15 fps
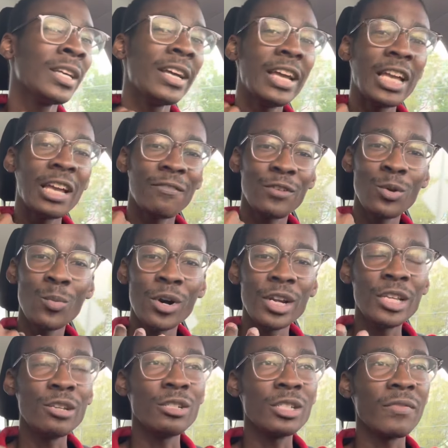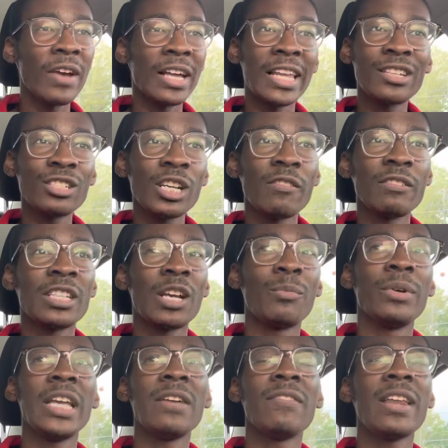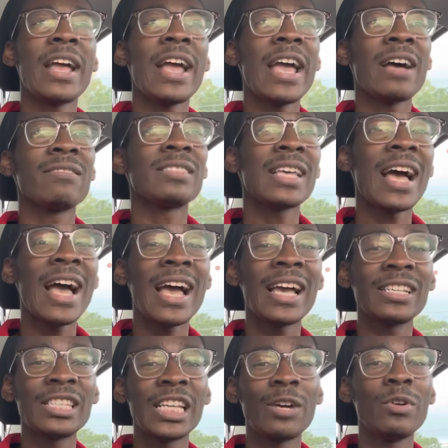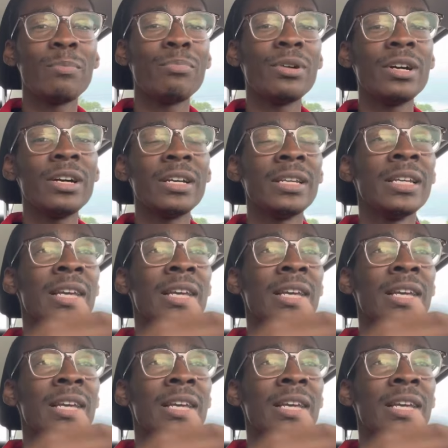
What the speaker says: if you want to use valet service, and we even have signs that we put